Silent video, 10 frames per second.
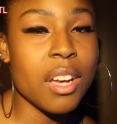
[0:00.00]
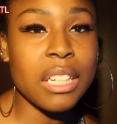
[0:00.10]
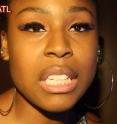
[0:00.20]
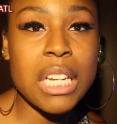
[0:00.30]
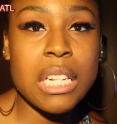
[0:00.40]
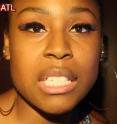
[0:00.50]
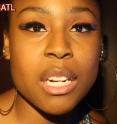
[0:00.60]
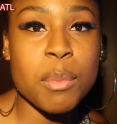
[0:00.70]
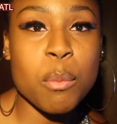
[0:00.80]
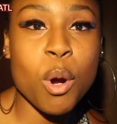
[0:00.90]
A lead is
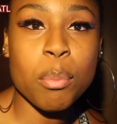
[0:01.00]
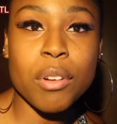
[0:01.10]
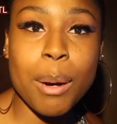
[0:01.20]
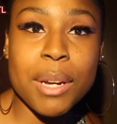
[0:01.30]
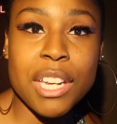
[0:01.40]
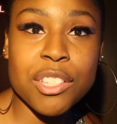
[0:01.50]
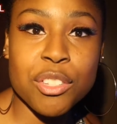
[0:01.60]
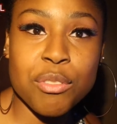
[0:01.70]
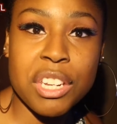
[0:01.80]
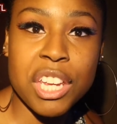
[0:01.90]
going to be more prominent,
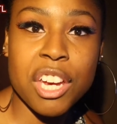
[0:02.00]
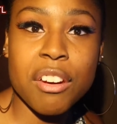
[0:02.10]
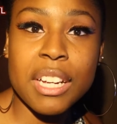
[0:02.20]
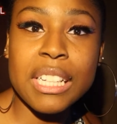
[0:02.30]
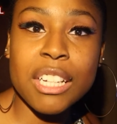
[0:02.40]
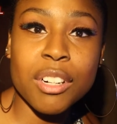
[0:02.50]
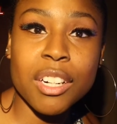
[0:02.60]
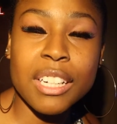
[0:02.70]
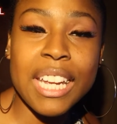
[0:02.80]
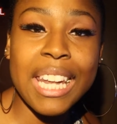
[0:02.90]
so you can hear it
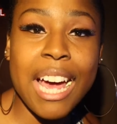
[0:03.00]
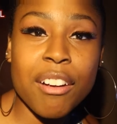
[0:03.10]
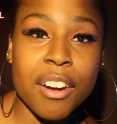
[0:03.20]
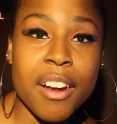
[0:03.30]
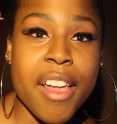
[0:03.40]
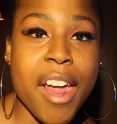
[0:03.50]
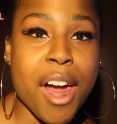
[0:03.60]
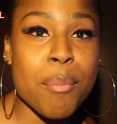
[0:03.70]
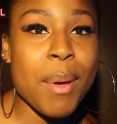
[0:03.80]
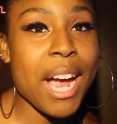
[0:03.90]
clearer and louder.
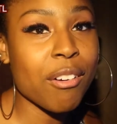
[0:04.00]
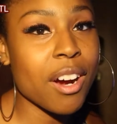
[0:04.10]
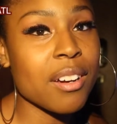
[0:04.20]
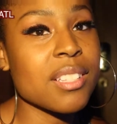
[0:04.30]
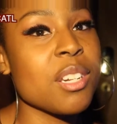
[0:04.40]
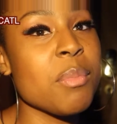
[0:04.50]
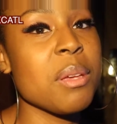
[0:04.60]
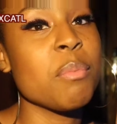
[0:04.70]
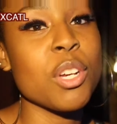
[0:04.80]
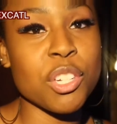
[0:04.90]
A background is going to
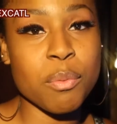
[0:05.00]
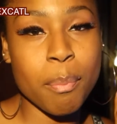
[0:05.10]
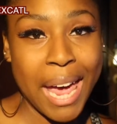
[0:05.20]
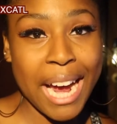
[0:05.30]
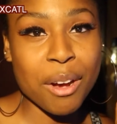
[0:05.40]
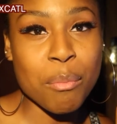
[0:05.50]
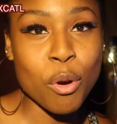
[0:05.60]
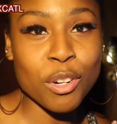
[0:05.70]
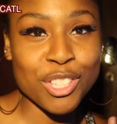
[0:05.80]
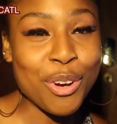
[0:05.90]
be pushed back
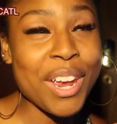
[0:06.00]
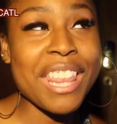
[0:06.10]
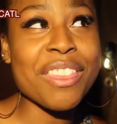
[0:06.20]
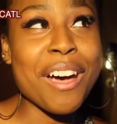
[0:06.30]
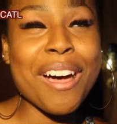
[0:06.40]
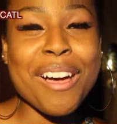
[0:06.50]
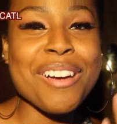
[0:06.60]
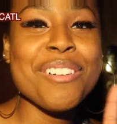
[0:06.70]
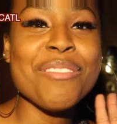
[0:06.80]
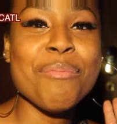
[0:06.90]
more so in the
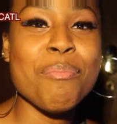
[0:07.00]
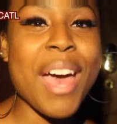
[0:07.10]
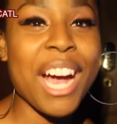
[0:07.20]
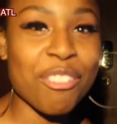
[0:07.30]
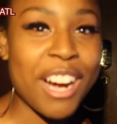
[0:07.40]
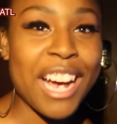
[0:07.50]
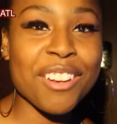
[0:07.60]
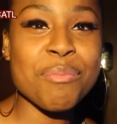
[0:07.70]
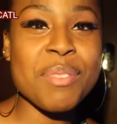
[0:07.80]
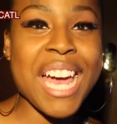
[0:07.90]

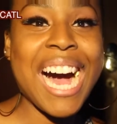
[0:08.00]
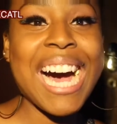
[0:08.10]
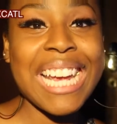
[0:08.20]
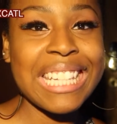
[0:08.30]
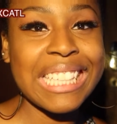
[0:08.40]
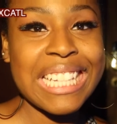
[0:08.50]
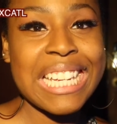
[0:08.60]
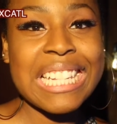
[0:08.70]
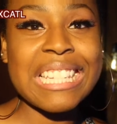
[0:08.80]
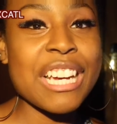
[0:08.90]
background, behind the
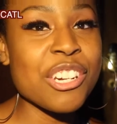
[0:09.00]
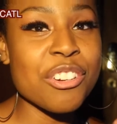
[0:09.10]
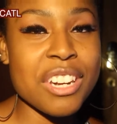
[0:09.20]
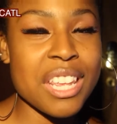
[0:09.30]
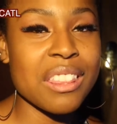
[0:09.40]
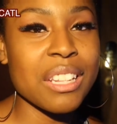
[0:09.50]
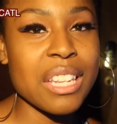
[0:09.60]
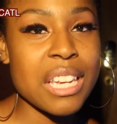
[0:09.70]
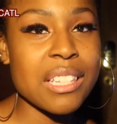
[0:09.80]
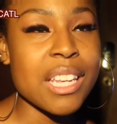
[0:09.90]
leads, underneath the
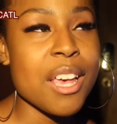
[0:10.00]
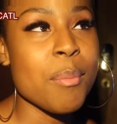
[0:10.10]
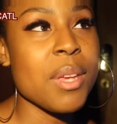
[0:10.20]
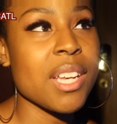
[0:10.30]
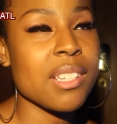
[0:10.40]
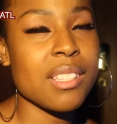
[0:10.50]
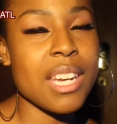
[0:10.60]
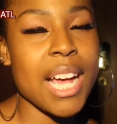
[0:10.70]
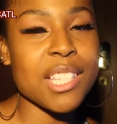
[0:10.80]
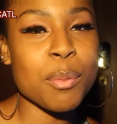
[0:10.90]
leads, because it's
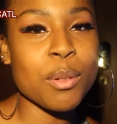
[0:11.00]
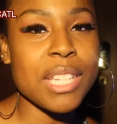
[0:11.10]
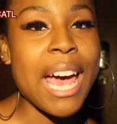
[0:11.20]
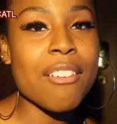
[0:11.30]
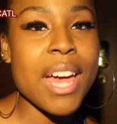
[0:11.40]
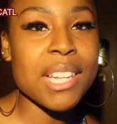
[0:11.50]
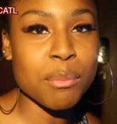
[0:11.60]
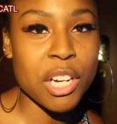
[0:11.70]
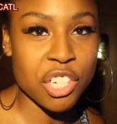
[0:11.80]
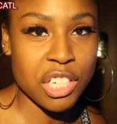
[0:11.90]
not supposed to have as
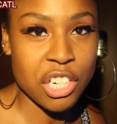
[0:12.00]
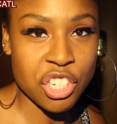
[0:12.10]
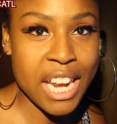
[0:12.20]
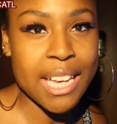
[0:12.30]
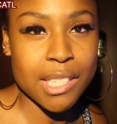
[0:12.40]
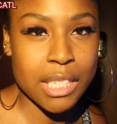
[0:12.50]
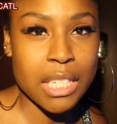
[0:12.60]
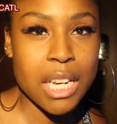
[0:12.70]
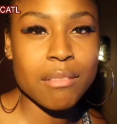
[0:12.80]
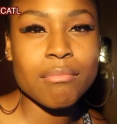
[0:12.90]
much attention as the
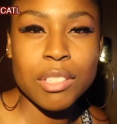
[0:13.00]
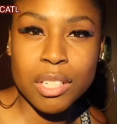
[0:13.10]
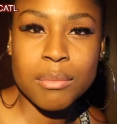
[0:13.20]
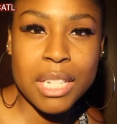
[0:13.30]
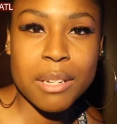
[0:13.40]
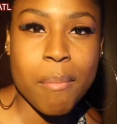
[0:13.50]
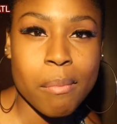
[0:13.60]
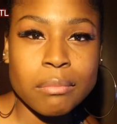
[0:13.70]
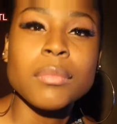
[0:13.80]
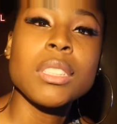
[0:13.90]
lead. You know what I'm saying?